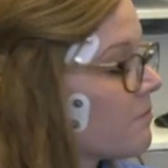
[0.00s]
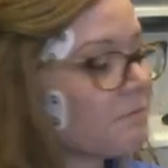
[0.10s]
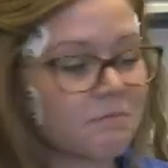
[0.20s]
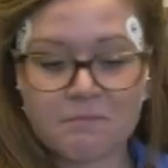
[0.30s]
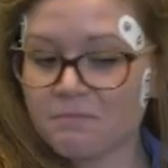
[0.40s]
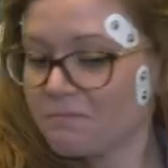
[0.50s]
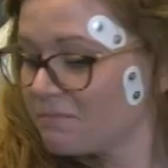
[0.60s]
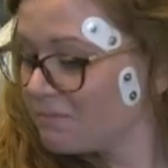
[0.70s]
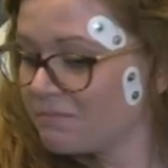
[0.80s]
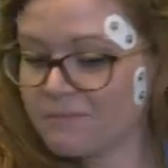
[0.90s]

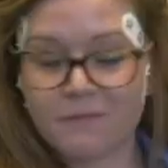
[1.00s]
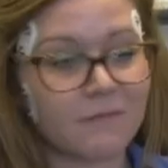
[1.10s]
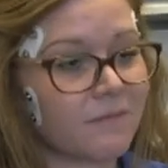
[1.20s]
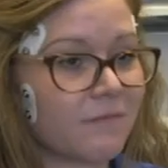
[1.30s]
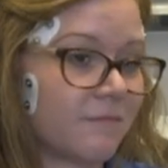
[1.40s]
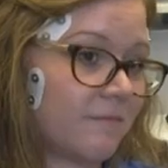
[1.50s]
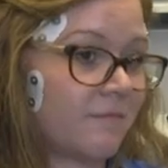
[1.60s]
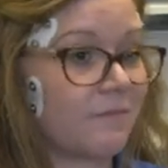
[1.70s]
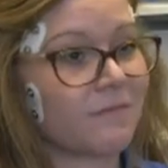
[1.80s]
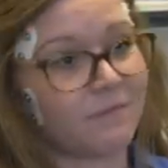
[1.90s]

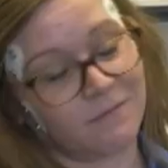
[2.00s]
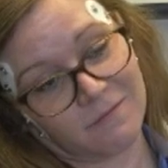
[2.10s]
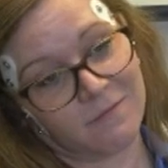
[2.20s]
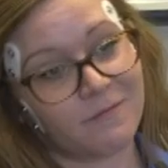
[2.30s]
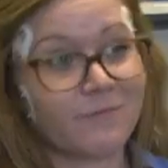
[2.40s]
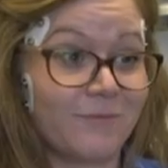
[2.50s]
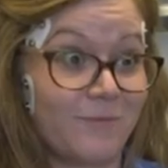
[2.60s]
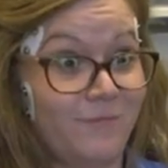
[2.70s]
Nothing is said.